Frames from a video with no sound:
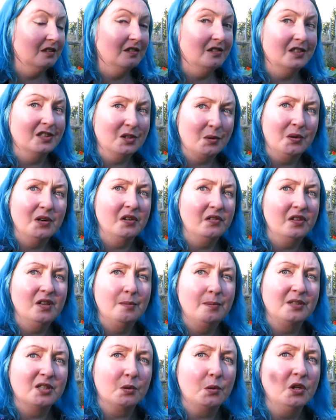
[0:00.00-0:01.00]
there's quite a few
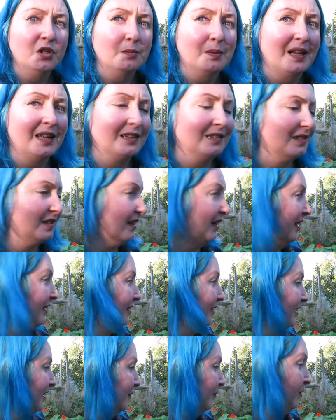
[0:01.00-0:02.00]
squash plants,
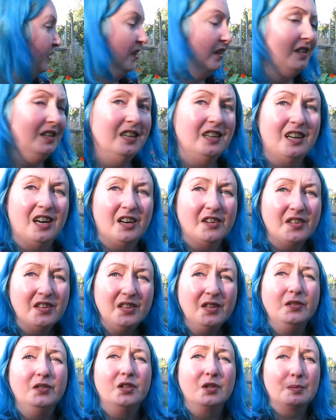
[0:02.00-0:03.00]
and I
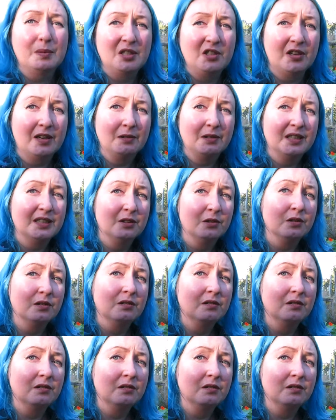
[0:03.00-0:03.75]
think they've just been drowned out.